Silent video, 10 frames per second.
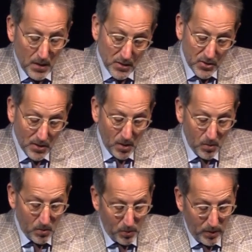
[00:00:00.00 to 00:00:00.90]

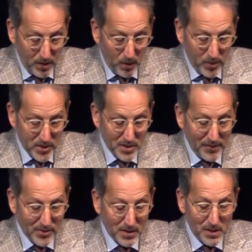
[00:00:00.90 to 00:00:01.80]
so, you know, we just
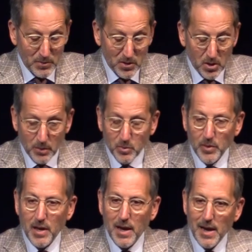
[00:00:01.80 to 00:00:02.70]
have to come to terms
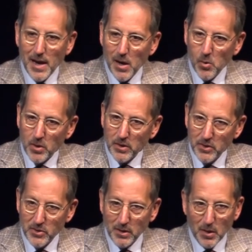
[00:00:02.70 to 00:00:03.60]
with how we're
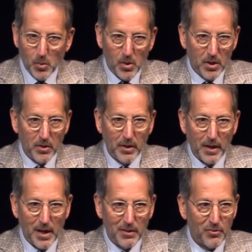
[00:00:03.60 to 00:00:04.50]
using our water in
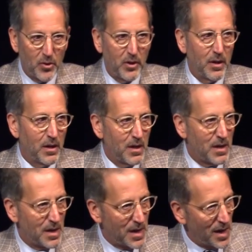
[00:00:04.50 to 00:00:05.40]
California and
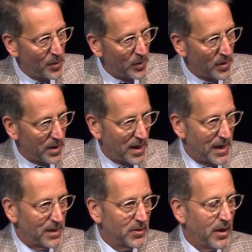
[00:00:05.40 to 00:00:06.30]
how we want to
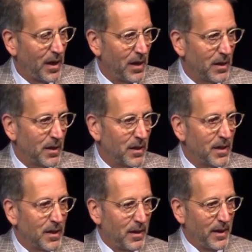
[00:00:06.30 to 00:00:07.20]
allocate it.
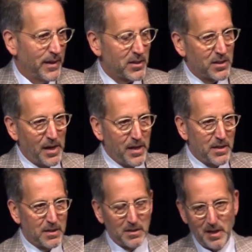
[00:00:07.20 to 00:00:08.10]
And
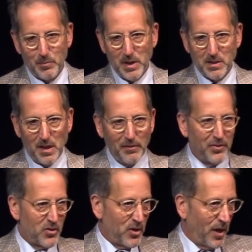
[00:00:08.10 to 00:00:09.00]
scientists like myself
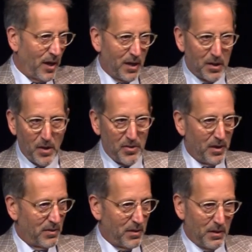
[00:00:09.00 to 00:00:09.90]
and Jay, you know, I
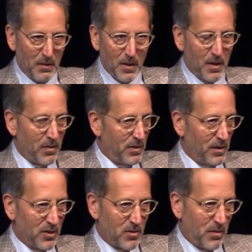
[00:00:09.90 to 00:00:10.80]
think the,
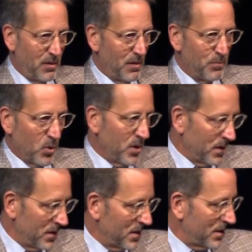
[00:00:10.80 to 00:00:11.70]
the, the
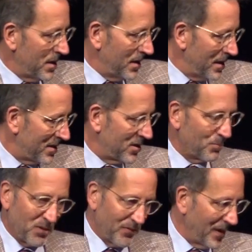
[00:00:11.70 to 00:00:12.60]
burden is on us to
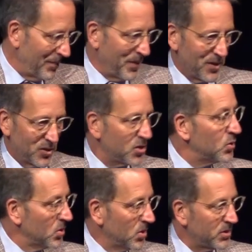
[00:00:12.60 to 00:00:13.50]
provide better
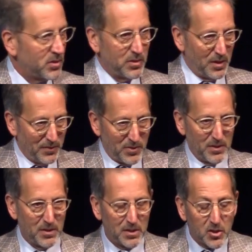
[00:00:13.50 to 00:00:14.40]
tools to give to
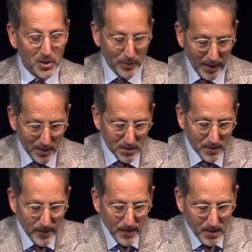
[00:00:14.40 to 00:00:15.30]
decision makers
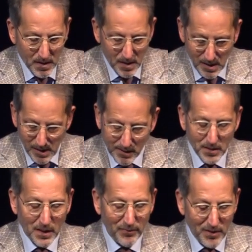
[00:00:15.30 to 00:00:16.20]
uh,
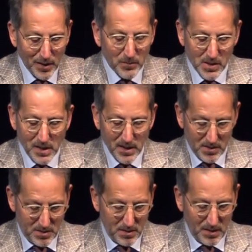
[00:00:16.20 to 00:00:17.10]
to give them
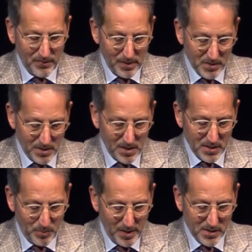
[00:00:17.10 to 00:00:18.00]
science to give them
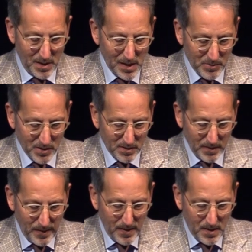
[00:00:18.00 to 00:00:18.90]
science-based options.
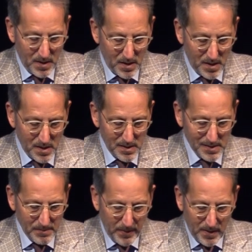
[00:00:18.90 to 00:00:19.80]

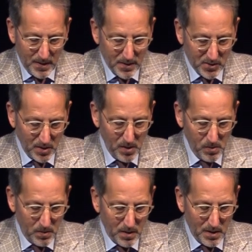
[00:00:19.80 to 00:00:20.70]
Uh,
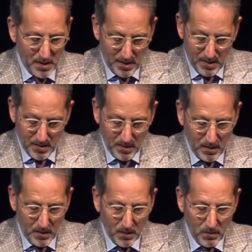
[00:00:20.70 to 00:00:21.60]
so,
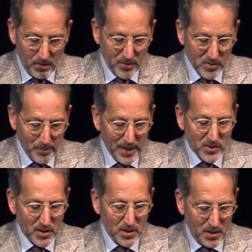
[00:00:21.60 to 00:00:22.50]
you know, there's a
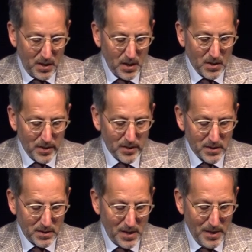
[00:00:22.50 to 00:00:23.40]
message here in
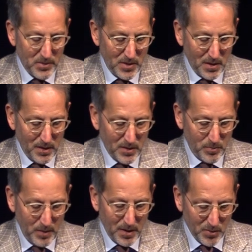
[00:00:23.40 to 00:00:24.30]
this time series
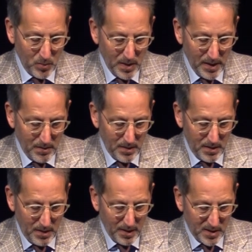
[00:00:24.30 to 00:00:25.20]
because what I
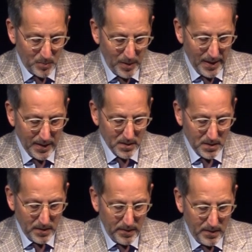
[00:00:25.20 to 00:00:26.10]
expect
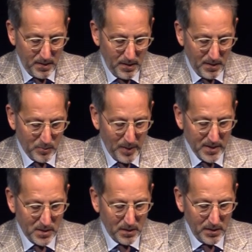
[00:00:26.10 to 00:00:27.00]
is
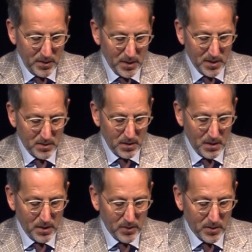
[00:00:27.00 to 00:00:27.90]
basically just
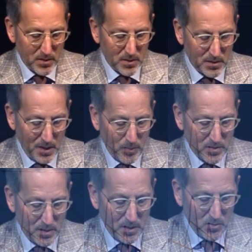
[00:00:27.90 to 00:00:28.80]
another, just like we see a